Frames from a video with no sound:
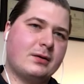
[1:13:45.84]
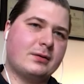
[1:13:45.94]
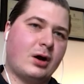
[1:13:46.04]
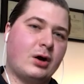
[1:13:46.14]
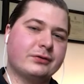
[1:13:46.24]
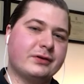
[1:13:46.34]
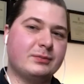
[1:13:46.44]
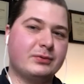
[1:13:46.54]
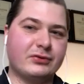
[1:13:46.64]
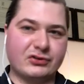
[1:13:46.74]
haunted
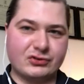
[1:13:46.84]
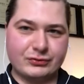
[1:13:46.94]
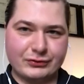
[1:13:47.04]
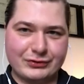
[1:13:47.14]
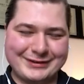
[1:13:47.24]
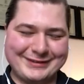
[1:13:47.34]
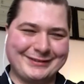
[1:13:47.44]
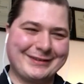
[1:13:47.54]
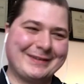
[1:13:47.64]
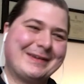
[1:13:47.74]
possessions,
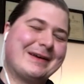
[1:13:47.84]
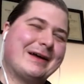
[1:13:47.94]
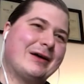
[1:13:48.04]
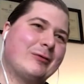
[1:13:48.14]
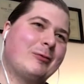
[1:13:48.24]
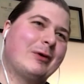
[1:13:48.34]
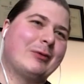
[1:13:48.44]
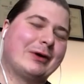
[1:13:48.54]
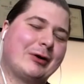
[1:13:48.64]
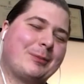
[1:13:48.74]

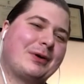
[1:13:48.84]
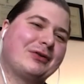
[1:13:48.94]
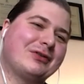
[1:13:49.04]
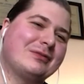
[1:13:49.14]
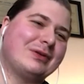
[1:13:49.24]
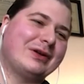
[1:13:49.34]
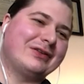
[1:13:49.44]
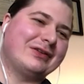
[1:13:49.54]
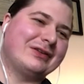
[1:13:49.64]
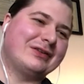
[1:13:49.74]
where a person
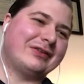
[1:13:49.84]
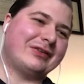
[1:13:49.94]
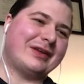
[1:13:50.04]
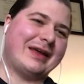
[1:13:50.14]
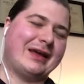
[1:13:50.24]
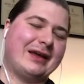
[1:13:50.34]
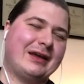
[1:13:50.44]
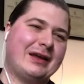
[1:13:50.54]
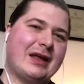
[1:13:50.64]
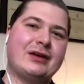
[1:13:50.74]
places
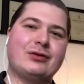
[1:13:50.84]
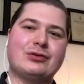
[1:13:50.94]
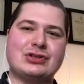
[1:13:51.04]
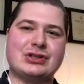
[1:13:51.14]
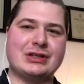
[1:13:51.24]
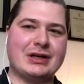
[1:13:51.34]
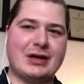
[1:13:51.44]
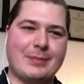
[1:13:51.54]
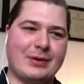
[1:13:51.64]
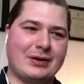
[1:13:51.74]
a energy
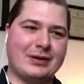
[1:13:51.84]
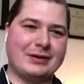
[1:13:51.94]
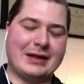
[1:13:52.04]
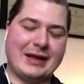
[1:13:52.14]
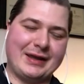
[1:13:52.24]
upon